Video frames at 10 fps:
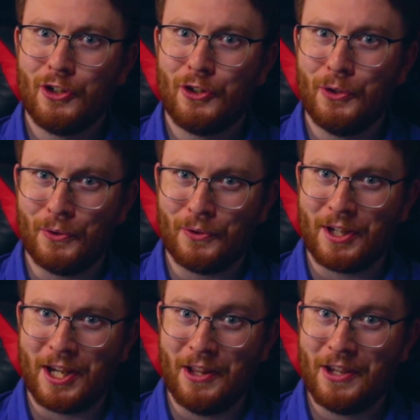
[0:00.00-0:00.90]
to
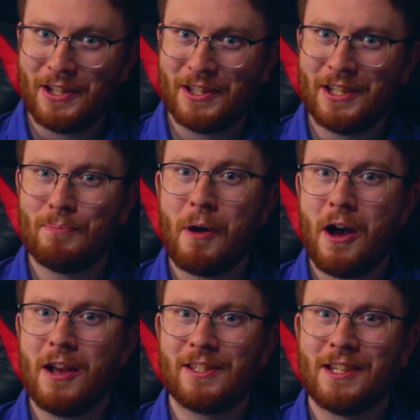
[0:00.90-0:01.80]
killing this
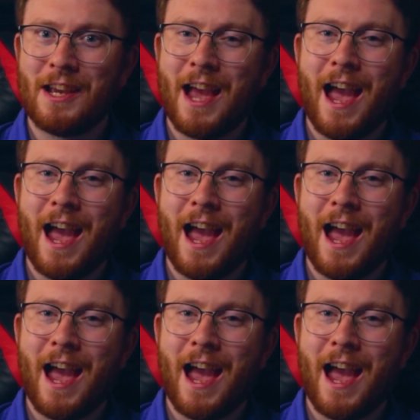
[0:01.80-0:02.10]
boss,